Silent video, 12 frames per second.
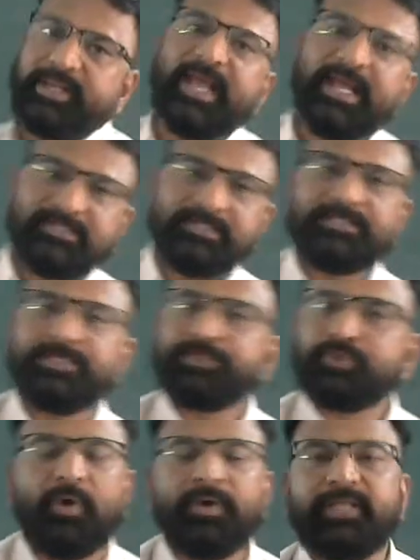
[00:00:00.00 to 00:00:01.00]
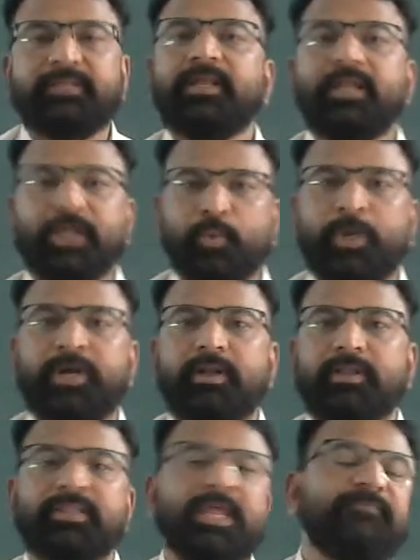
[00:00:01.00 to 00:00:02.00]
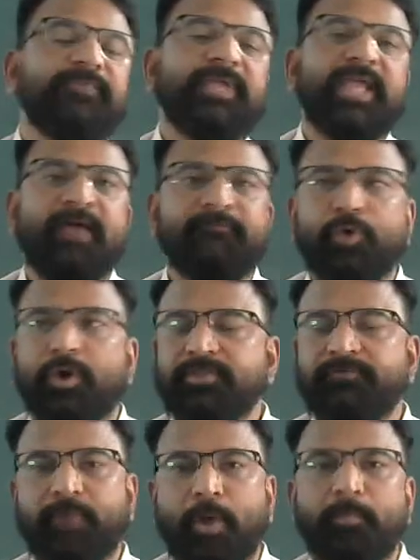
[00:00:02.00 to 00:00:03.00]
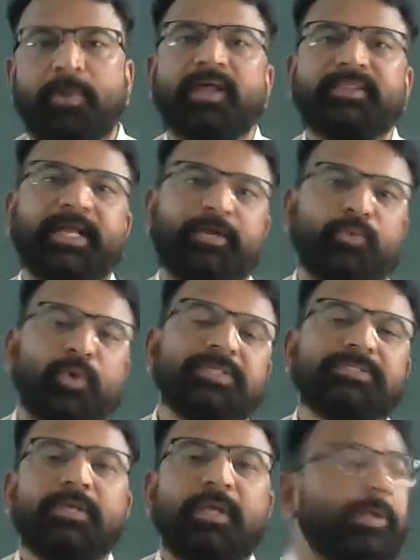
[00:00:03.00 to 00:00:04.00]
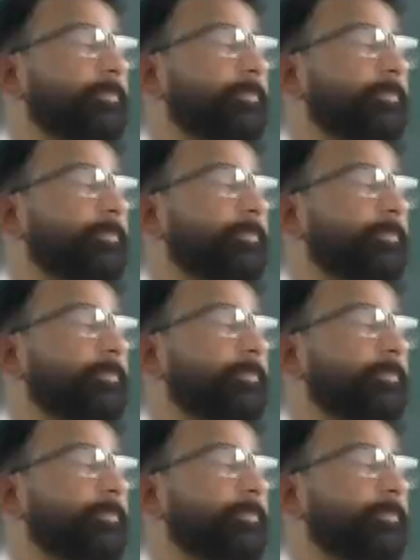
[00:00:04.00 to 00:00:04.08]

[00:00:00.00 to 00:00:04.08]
gas is dissolved in the liquid, then we have got the formula that was